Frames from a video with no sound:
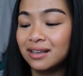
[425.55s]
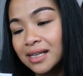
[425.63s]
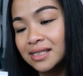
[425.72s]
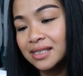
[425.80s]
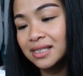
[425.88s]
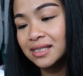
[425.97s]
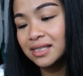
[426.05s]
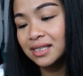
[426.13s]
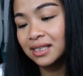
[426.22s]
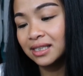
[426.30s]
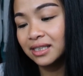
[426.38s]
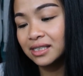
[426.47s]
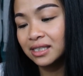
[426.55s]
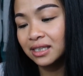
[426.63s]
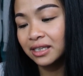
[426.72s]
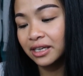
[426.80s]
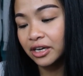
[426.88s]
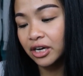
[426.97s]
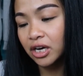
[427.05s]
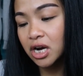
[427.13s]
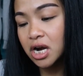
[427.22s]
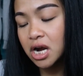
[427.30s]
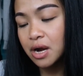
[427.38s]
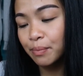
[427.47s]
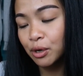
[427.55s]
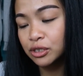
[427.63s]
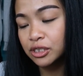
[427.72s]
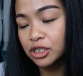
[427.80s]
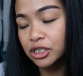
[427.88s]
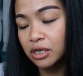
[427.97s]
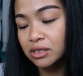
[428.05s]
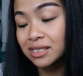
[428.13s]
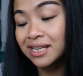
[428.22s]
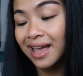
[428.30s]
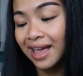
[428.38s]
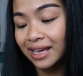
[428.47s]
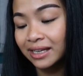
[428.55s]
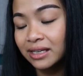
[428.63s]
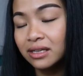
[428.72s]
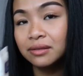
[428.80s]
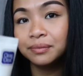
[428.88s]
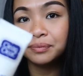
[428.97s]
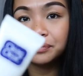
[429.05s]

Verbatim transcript: Next is the Clean and Clear Persa Gel 10.